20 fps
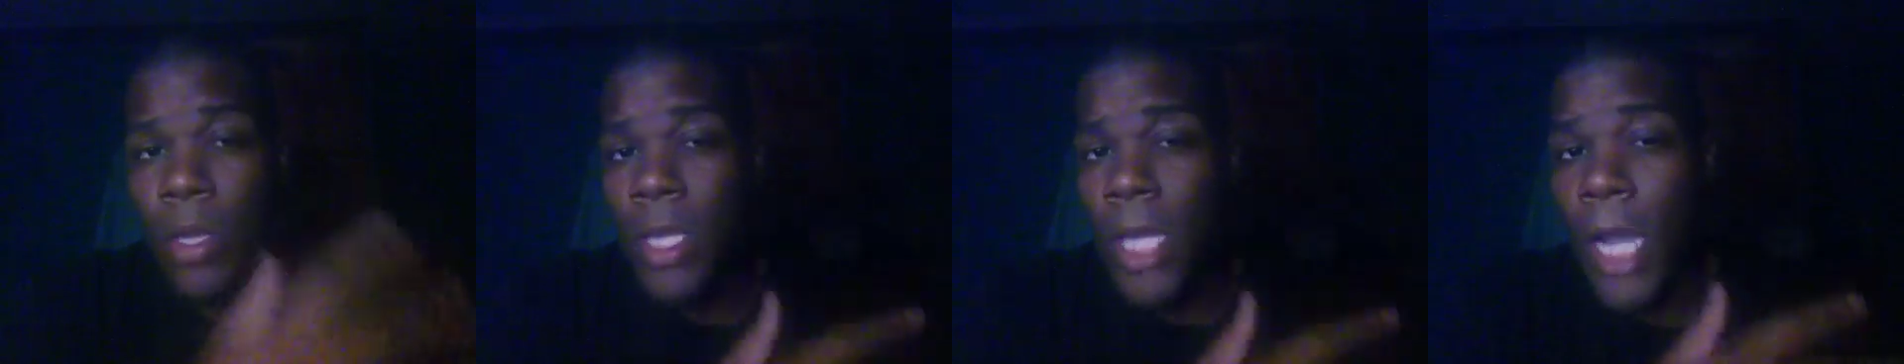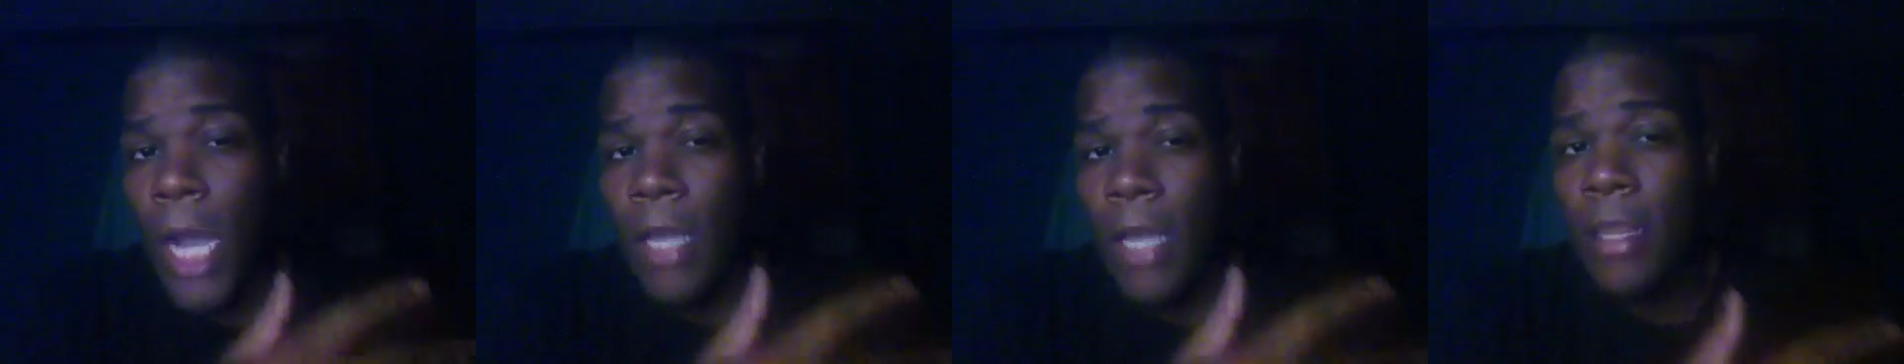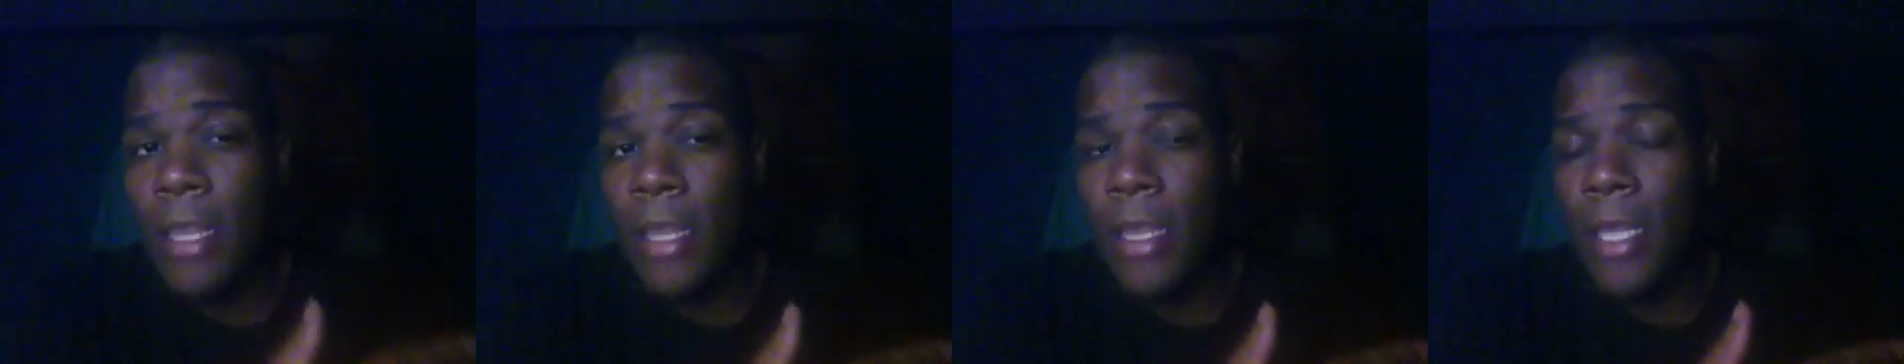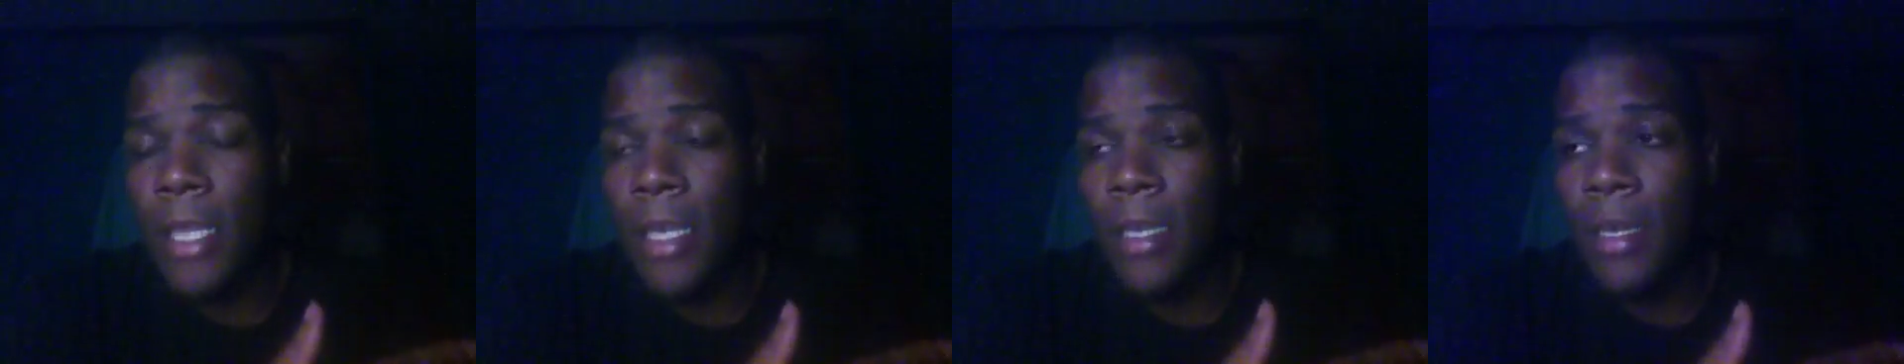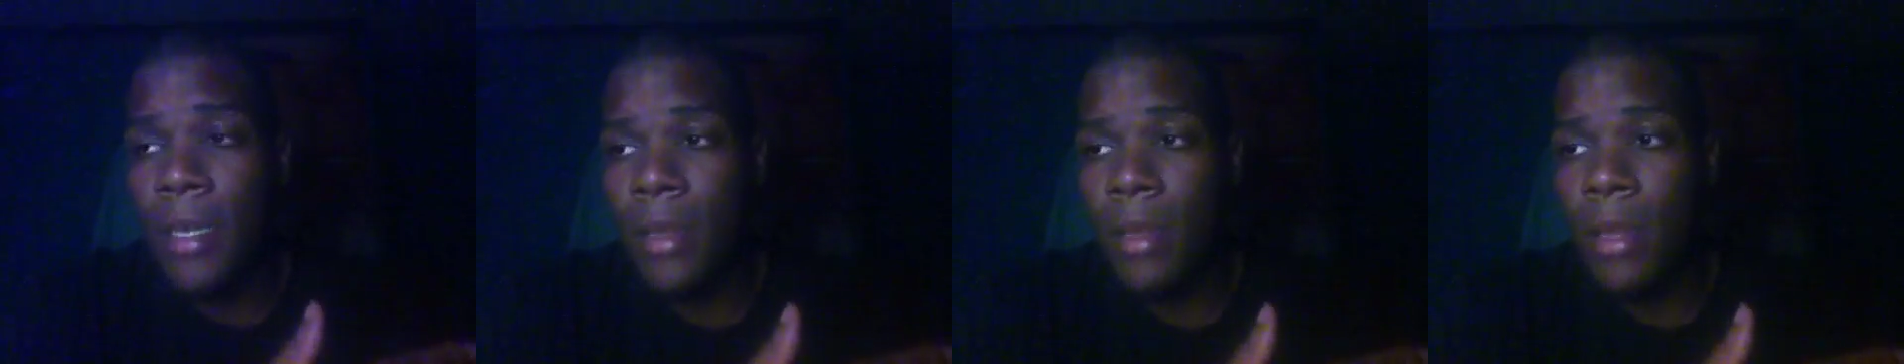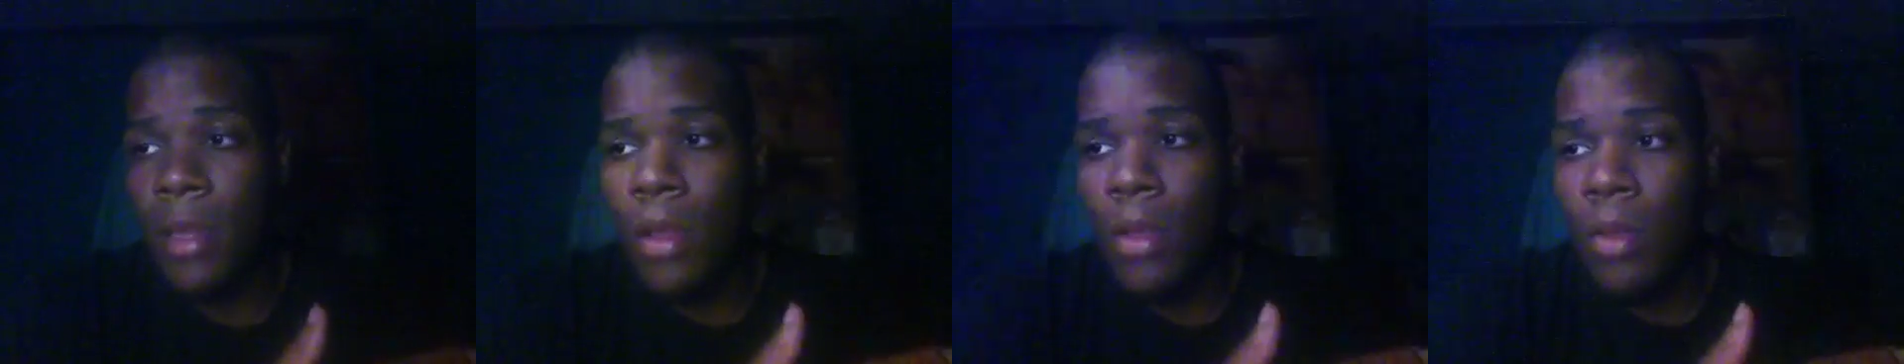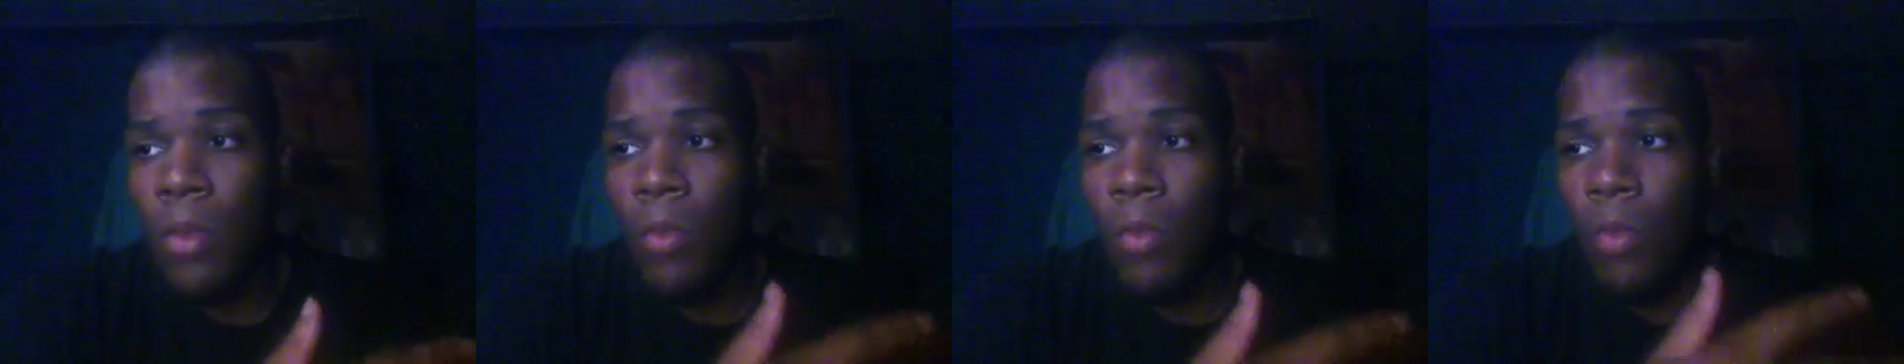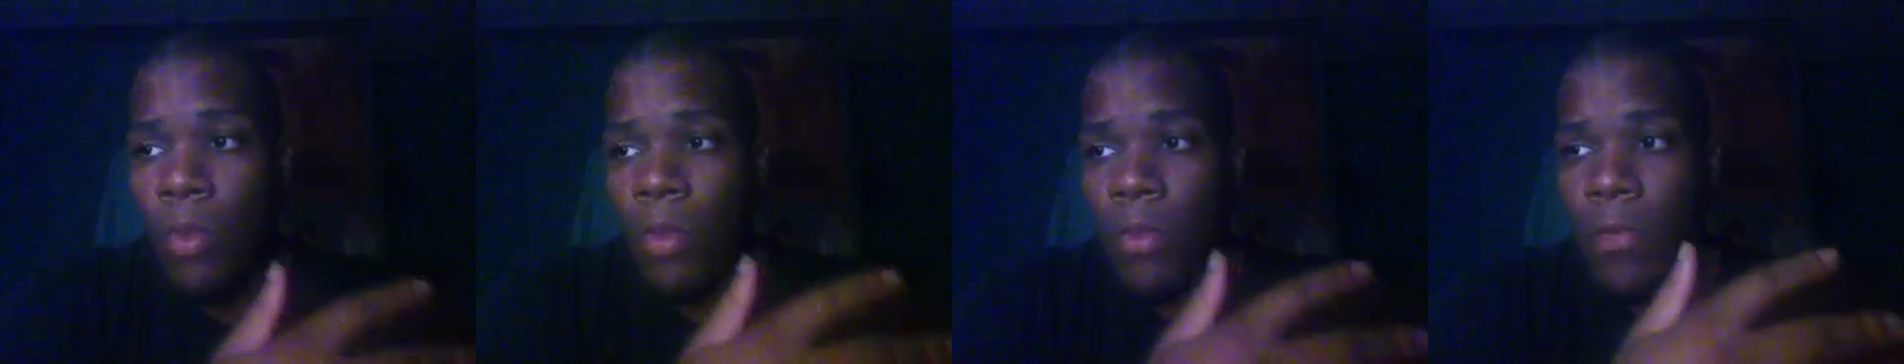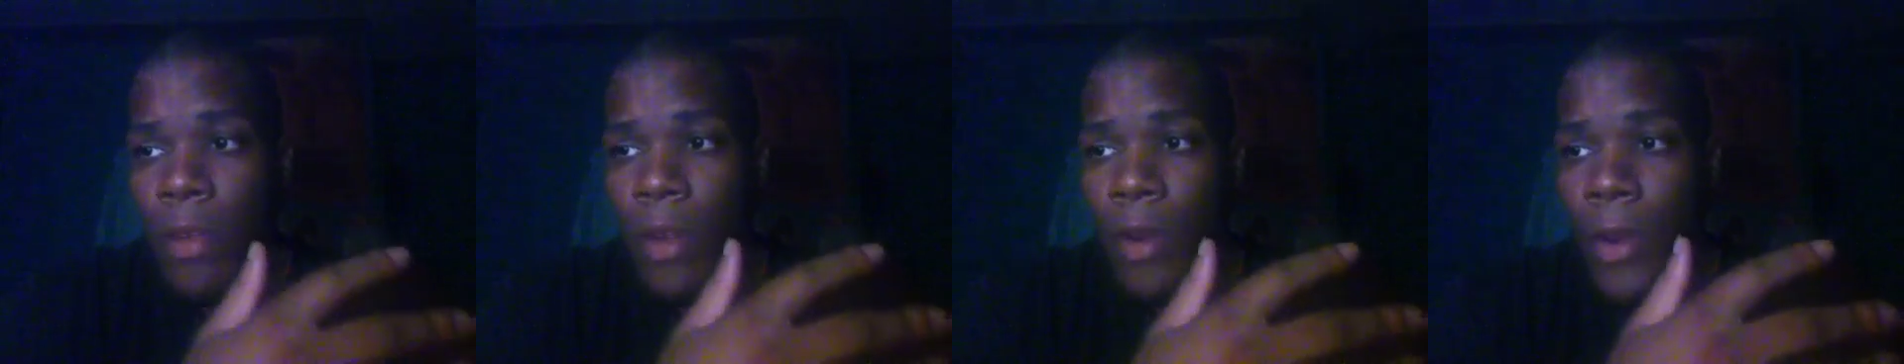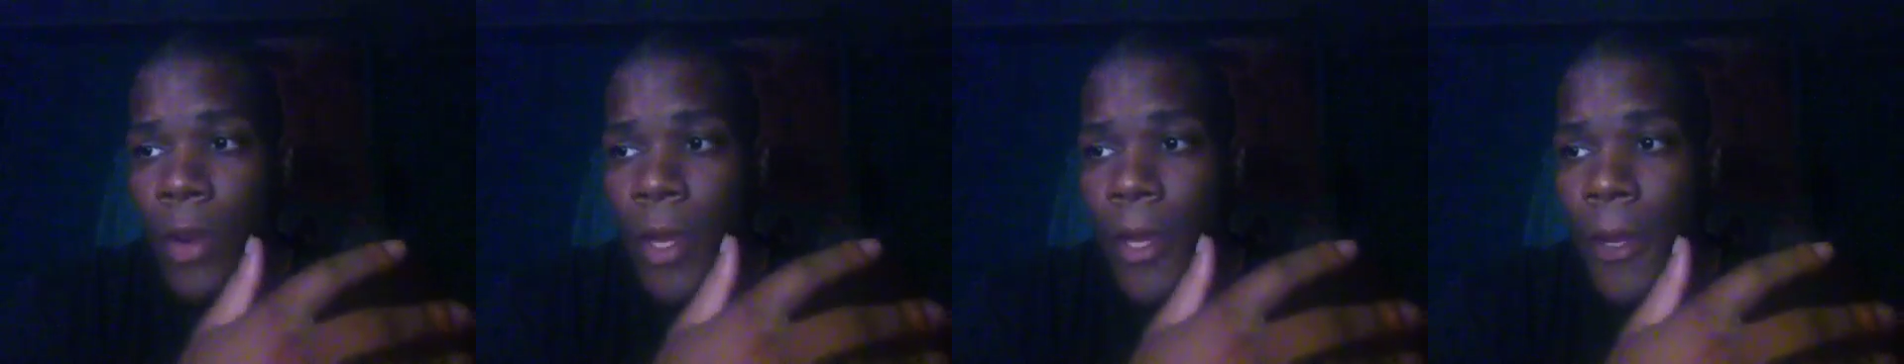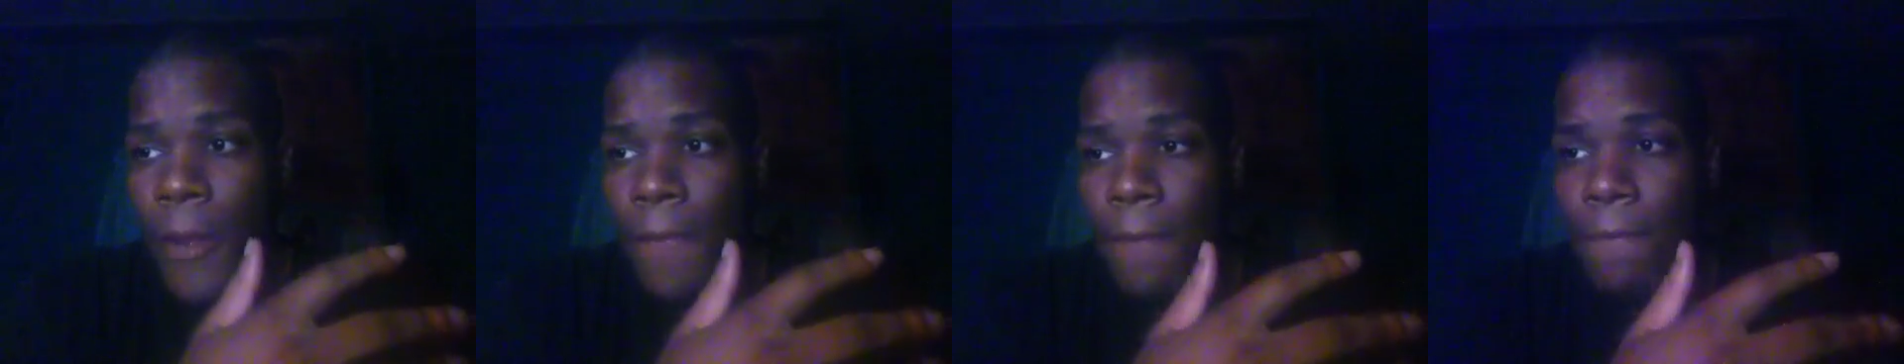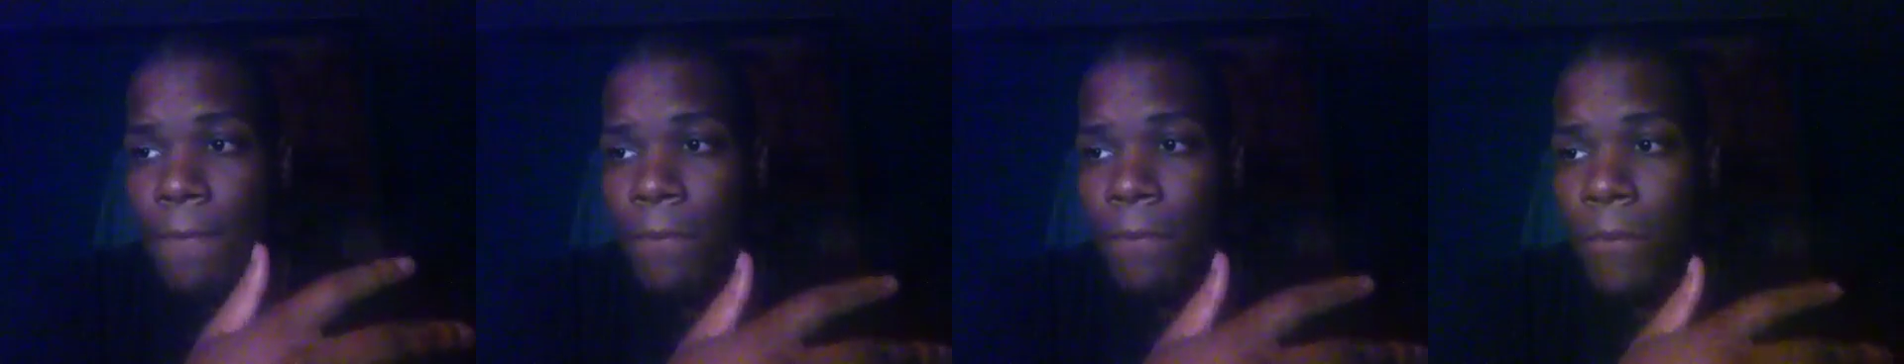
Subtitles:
Dawson did was very